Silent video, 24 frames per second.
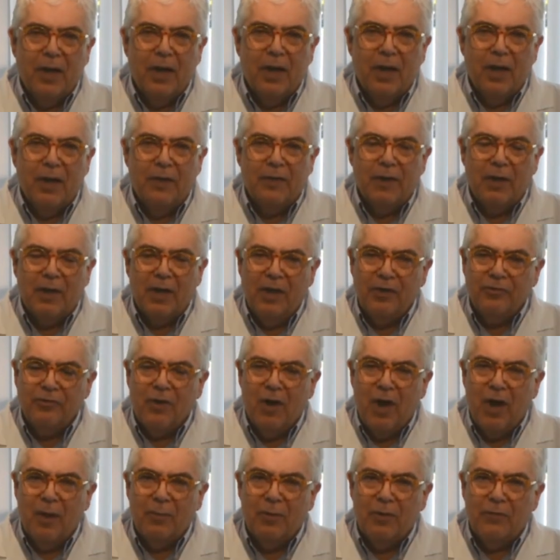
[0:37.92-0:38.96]
The less
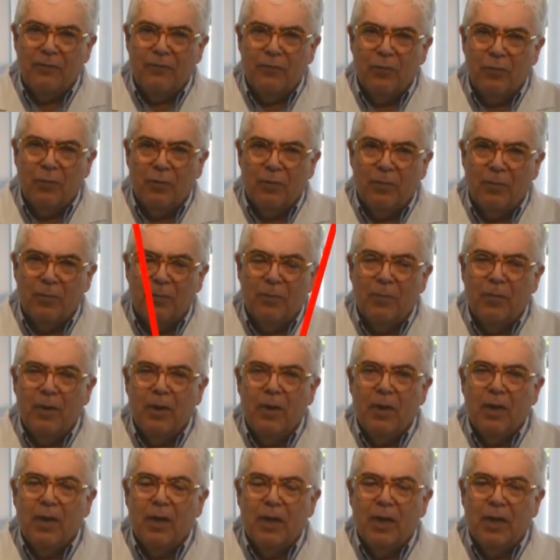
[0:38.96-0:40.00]
common form
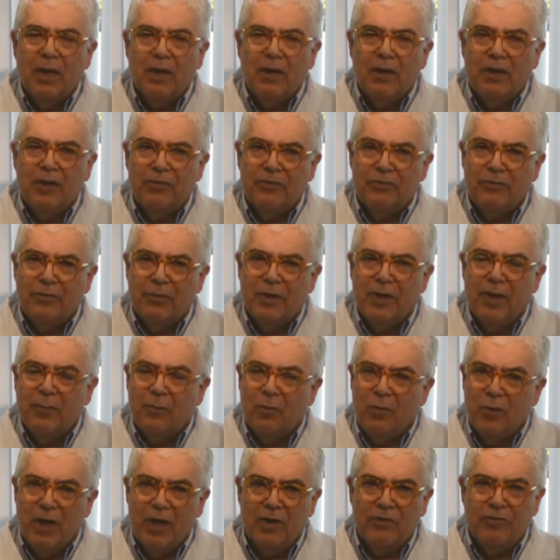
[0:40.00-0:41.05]
is the
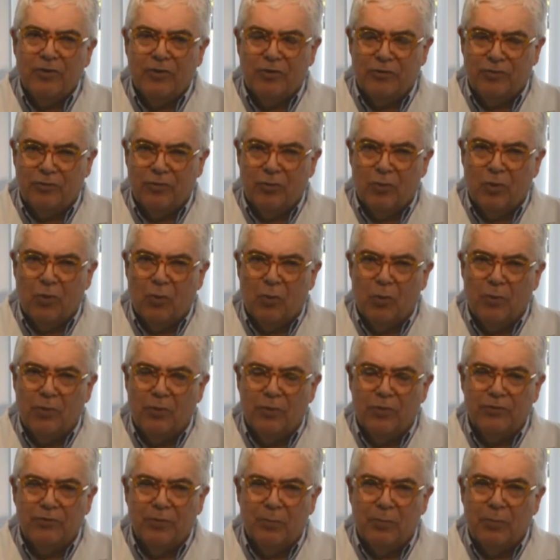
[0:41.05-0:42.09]
hemorrhagic stroke, where
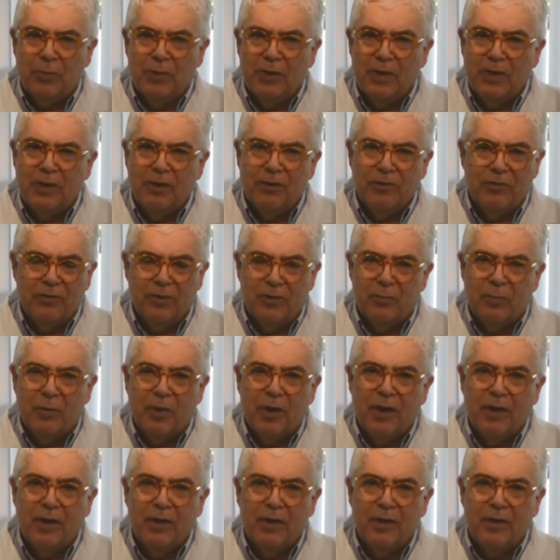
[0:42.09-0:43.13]
there's a bleed into the
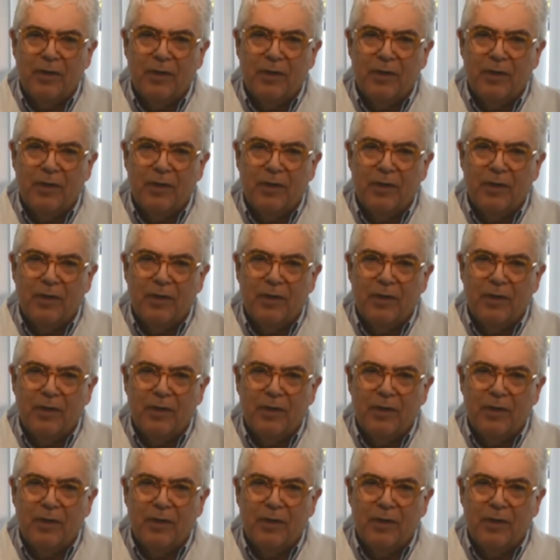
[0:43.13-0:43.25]
brain.